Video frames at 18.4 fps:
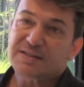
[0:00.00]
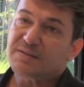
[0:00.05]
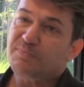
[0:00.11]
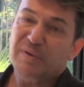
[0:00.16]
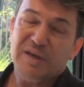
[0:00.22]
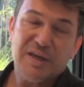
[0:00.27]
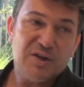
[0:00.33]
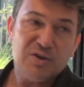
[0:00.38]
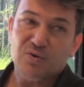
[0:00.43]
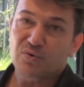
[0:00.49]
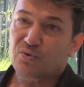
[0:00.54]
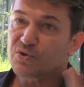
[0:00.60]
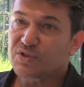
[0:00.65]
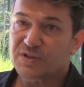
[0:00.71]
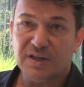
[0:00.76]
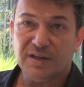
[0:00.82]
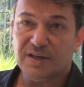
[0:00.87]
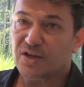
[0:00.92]
It's being
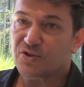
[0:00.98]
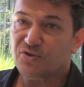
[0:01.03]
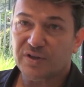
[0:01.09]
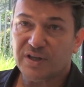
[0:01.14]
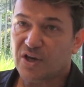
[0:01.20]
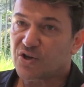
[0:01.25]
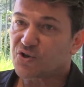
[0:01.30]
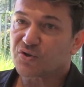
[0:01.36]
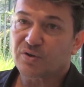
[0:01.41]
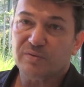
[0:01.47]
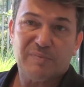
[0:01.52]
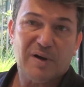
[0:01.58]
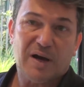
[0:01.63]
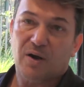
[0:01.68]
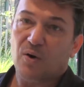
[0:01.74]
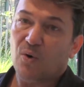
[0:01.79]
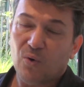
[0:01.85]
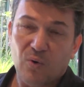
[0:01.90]
used in
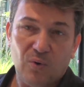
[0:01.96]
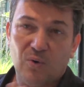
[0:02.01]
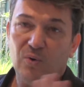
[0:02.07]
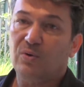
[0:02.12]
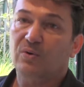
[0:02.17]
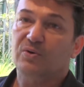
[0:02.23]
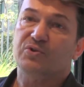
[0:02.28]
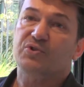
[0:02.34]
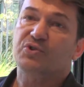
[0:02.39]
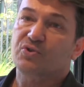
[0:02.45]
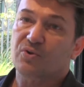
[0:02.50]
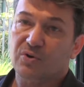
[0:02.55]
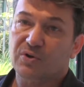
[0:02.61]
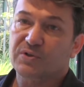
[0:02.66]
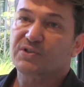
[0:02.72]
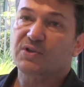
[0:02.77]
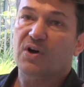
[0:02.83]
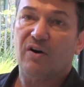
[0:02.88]
education by all
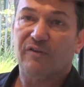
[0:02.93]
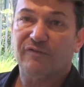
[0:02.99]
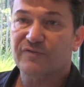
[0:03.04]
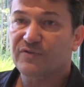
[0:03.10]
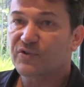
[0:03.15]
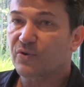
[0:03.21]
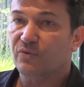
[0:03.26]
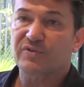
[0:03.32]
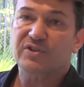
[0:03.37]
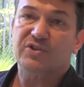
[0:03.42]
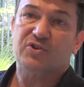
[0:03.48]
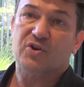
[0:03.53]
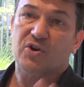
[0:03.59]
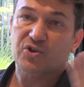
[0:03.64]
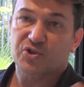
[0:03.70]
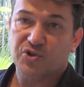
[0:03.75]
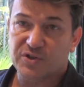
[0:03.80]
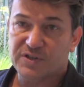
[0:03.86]
sorts of
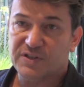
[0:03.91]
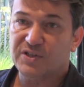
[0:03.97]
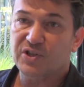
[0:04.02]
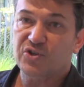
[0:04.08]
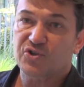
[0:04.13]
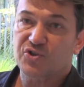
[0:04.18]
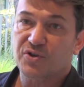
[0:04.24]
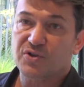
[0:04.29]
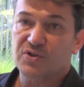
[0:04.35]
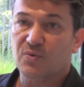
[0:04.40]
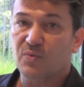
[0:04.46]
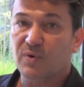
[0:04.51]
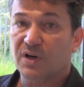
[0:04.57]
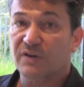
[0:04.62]
researchers, teachers, or